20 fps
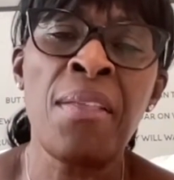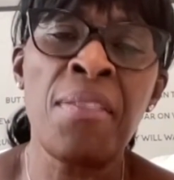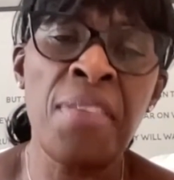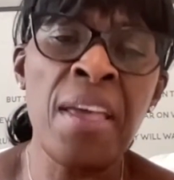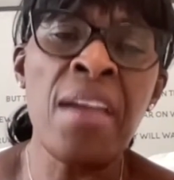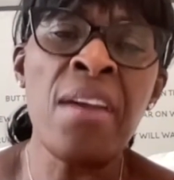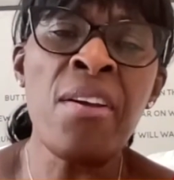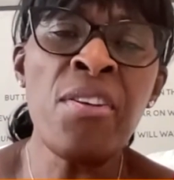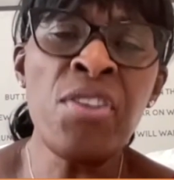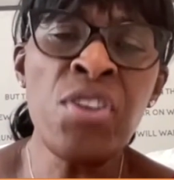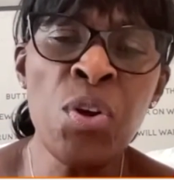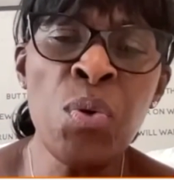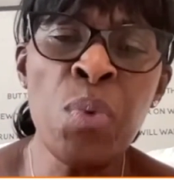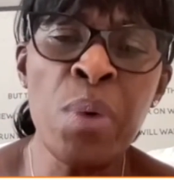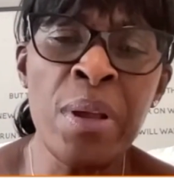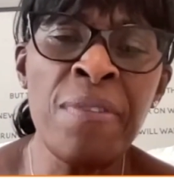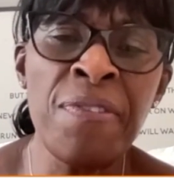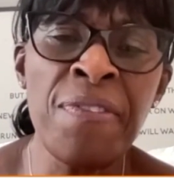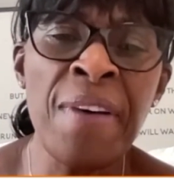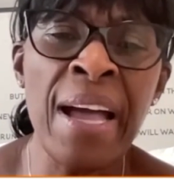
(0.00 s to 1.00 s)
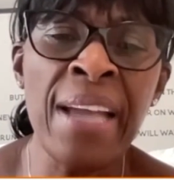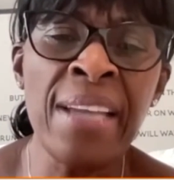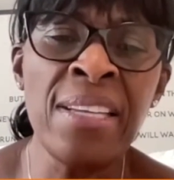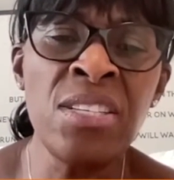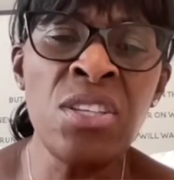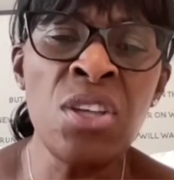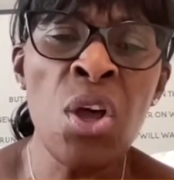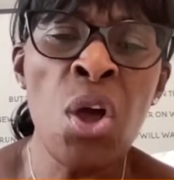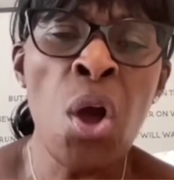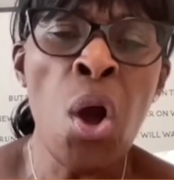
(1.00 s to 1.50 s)
There you will
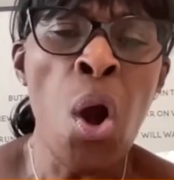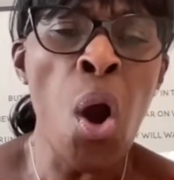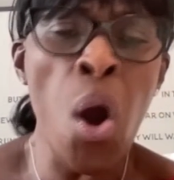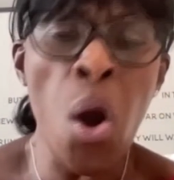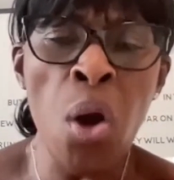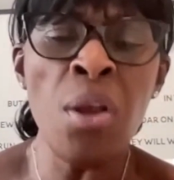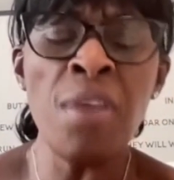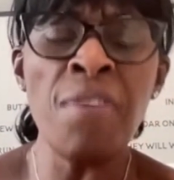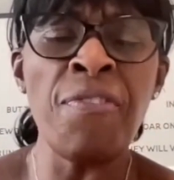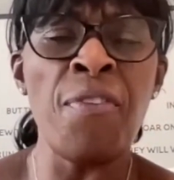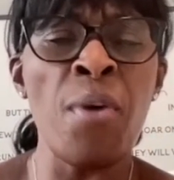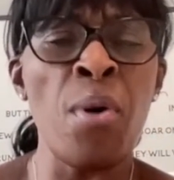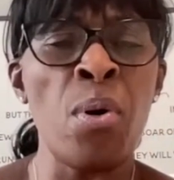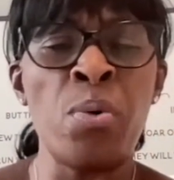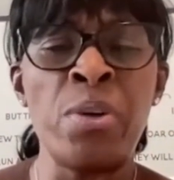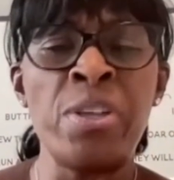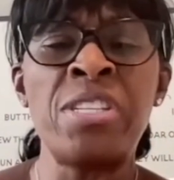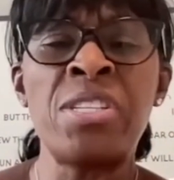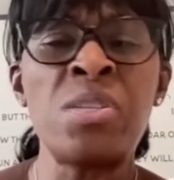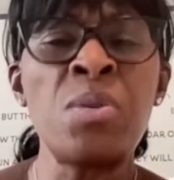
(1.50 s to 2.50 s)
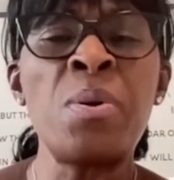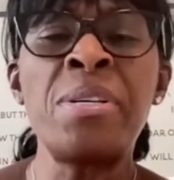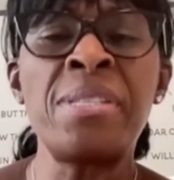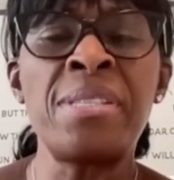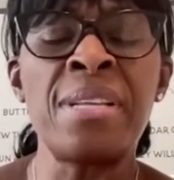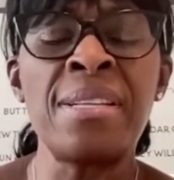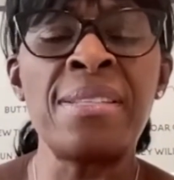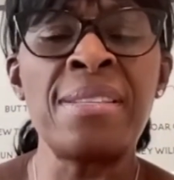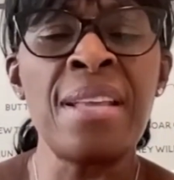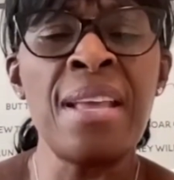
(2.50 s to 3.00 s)
find all of our
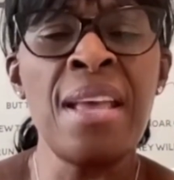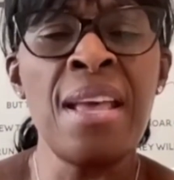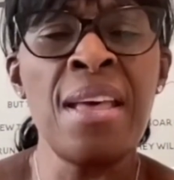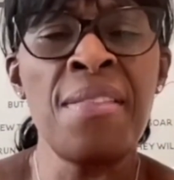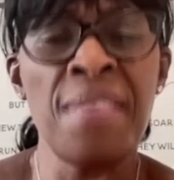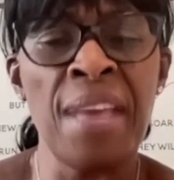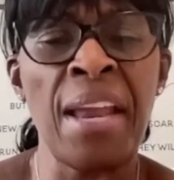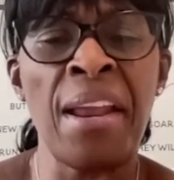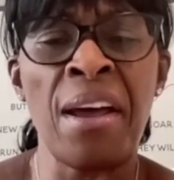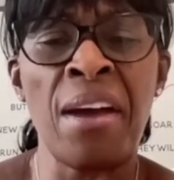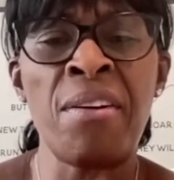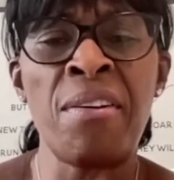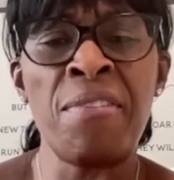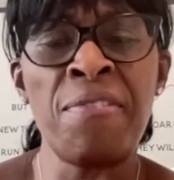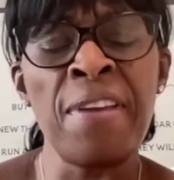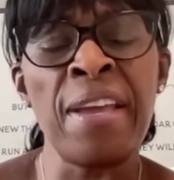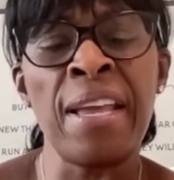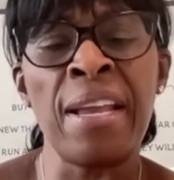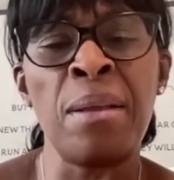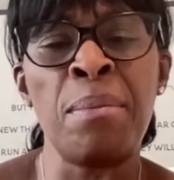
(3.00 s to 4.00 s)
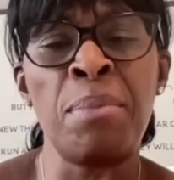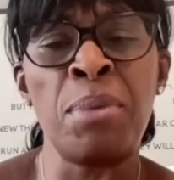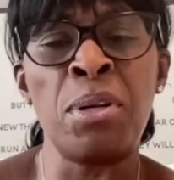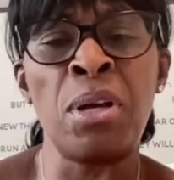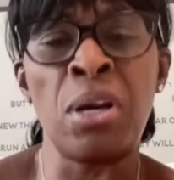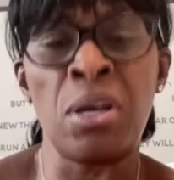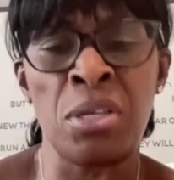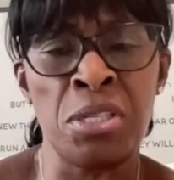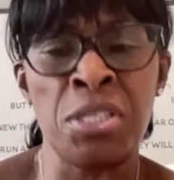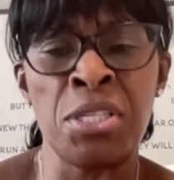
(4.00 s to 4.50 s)
resources that are
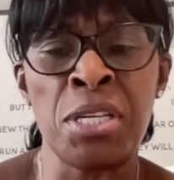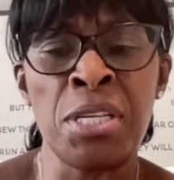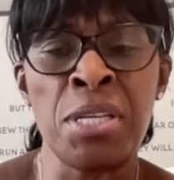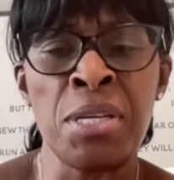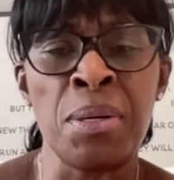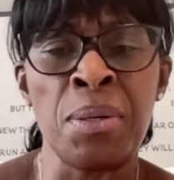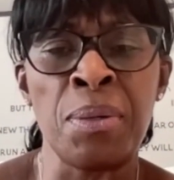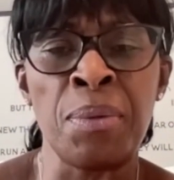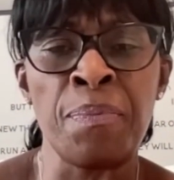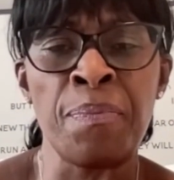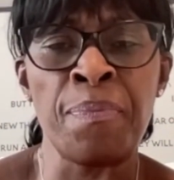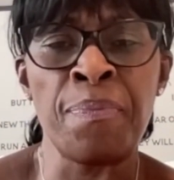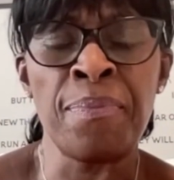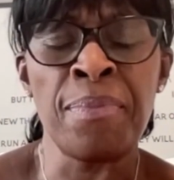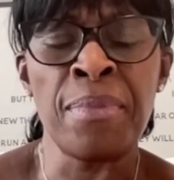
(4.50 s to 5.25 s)
available unto you.